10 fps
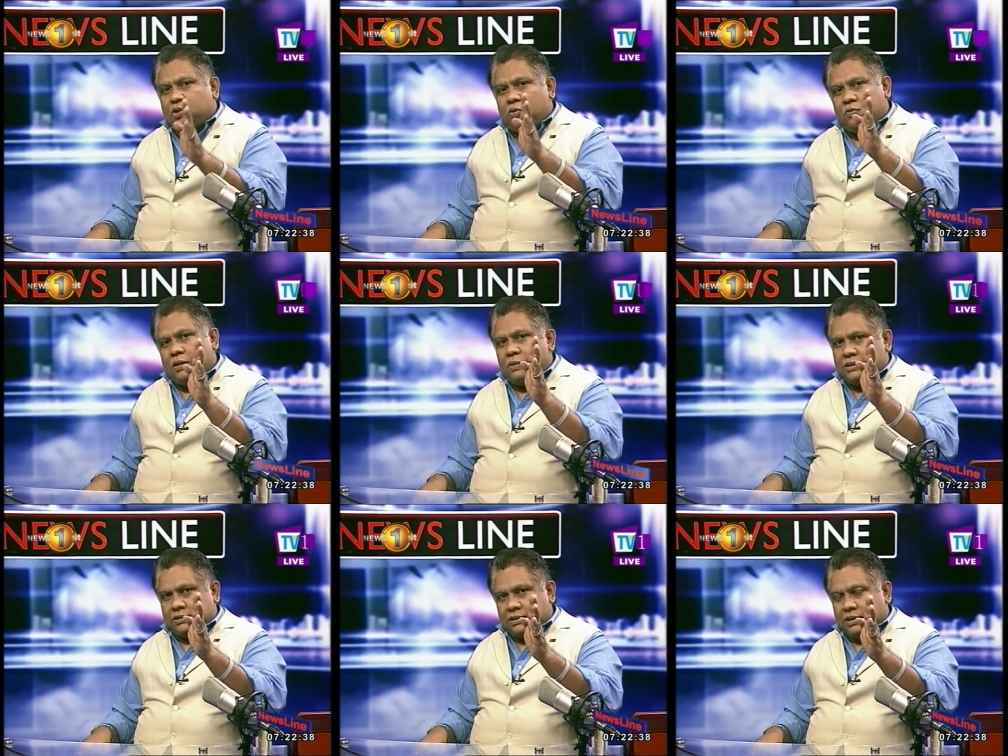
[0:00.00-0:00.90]
No, we
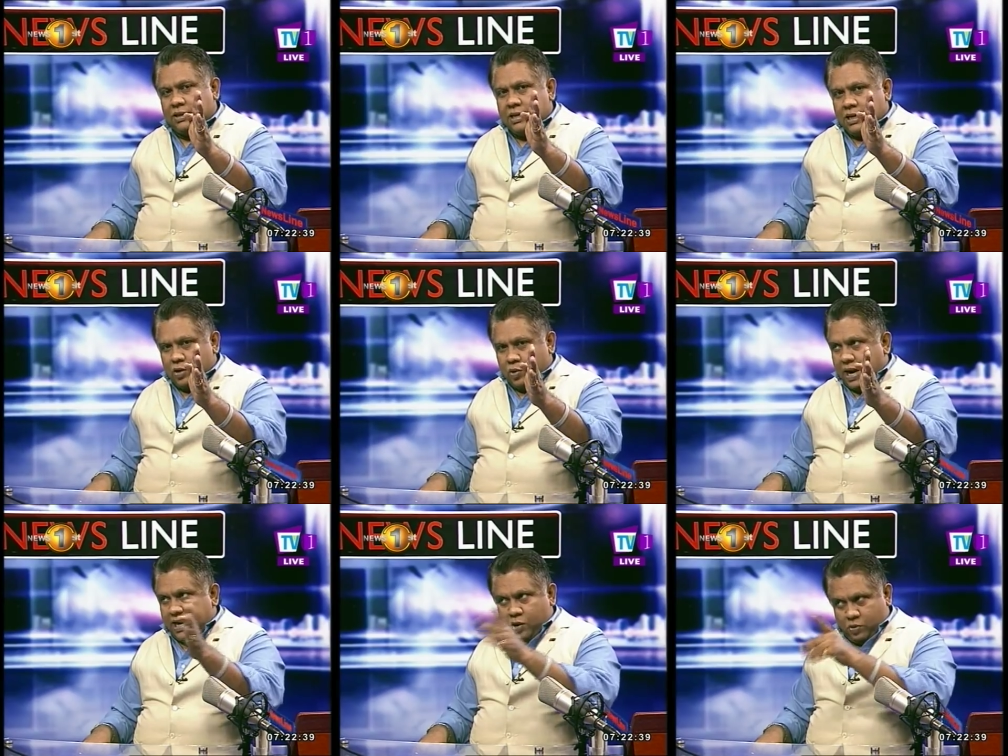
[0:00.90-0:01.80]
must uh, no, we look
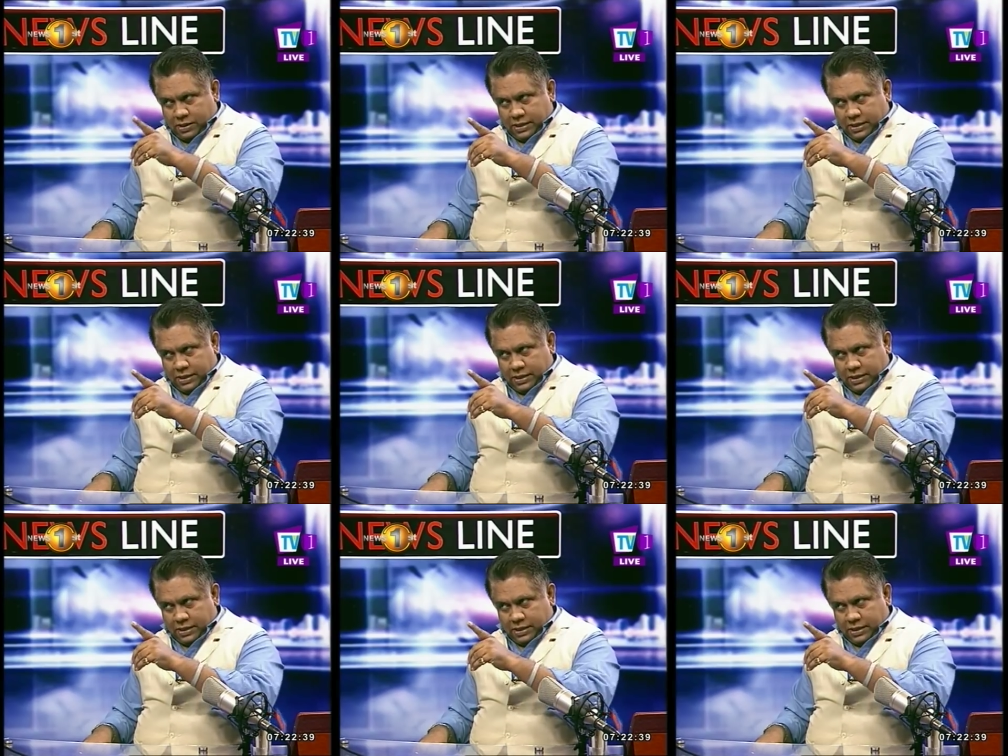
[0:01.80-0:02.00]
must at call a